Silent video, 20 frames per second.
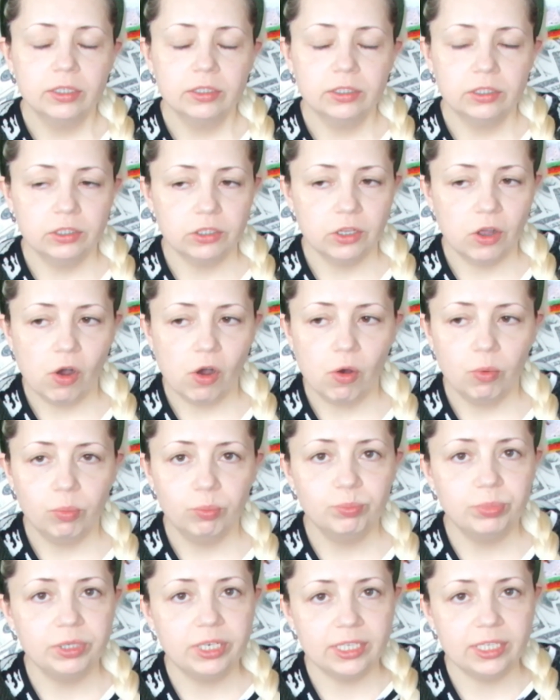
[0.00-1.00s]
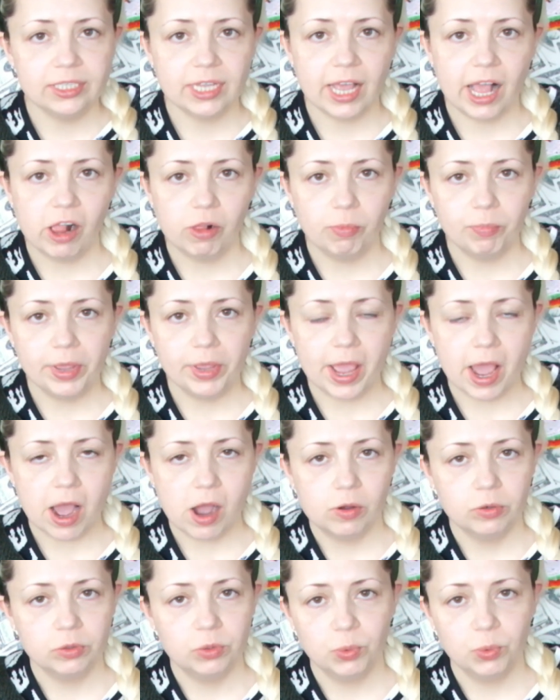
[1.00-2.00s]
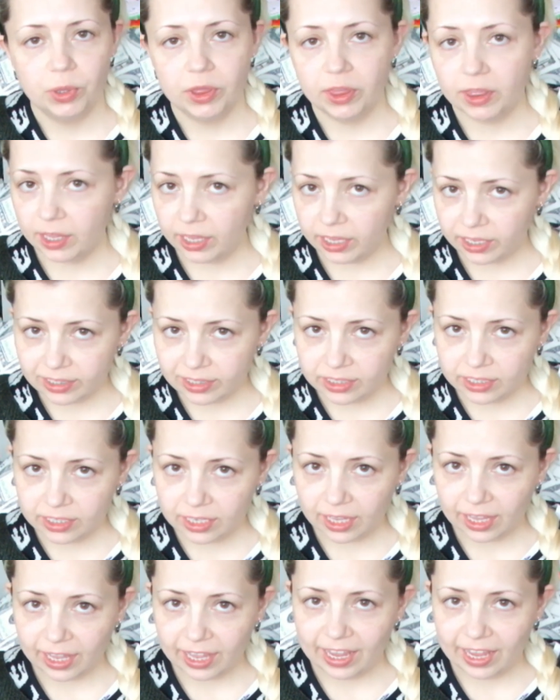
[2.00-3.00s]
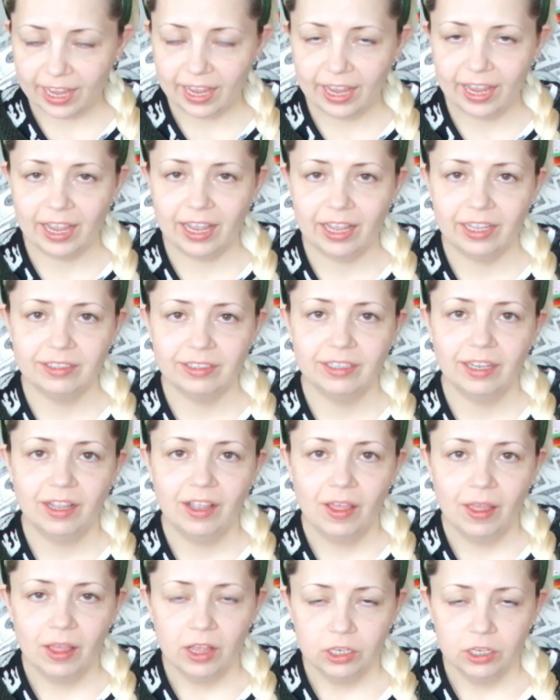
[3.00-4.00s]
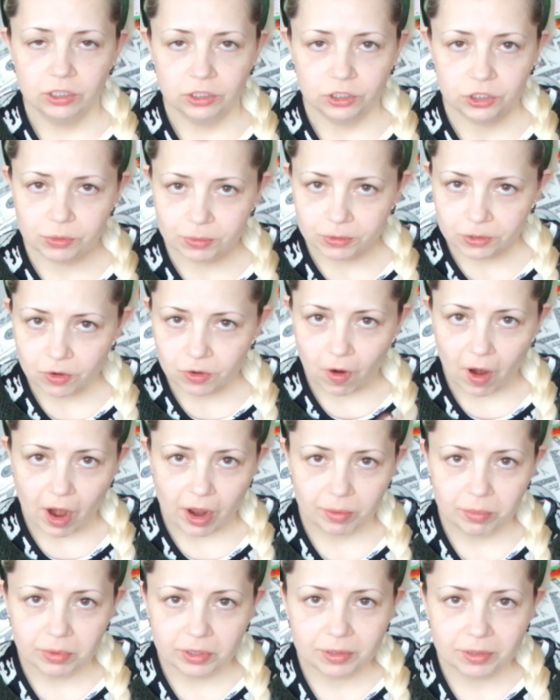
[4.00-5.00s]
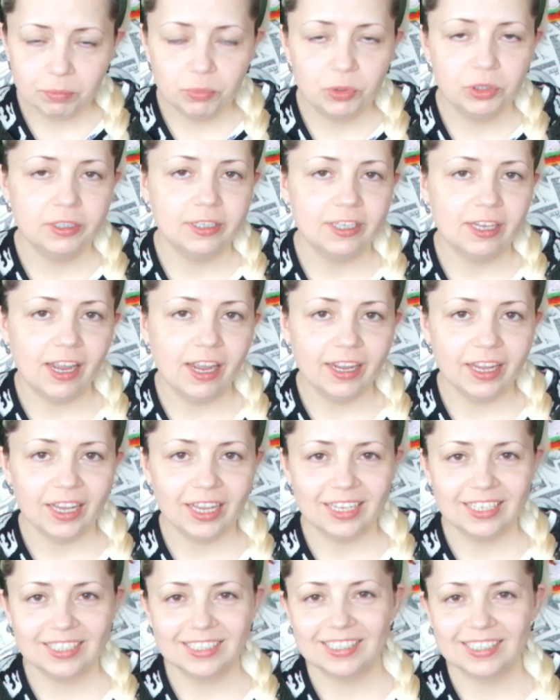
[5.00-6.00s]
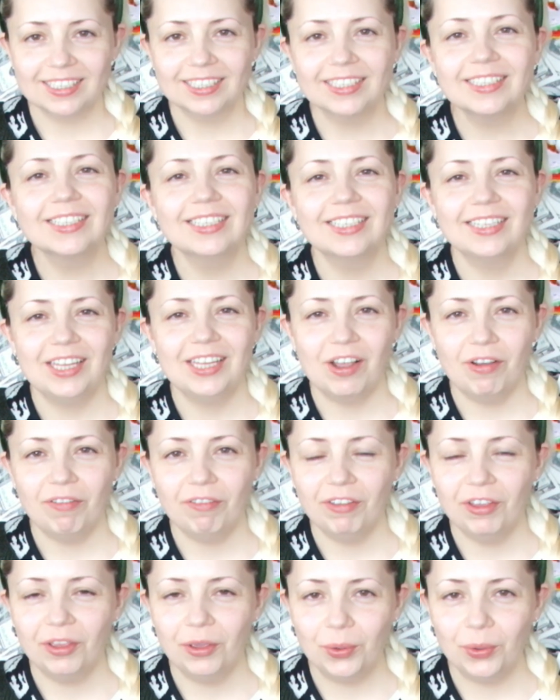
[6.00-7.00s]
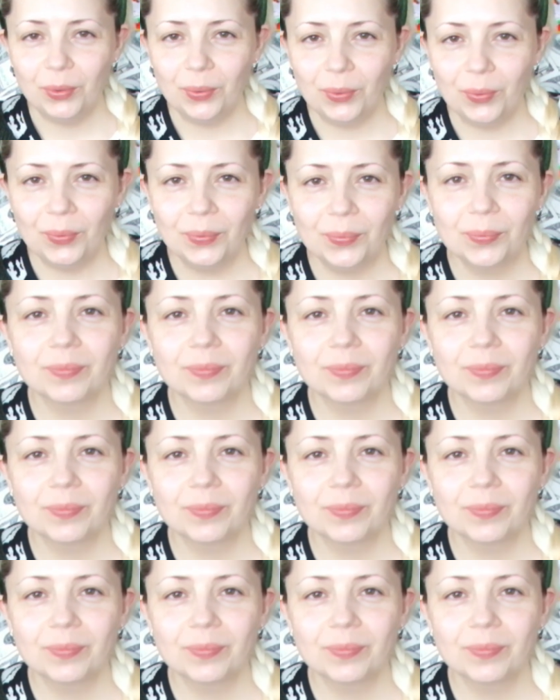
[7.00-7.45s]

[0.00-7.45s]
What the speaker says: So please help me out with this, and subscribe and put likes. Love you.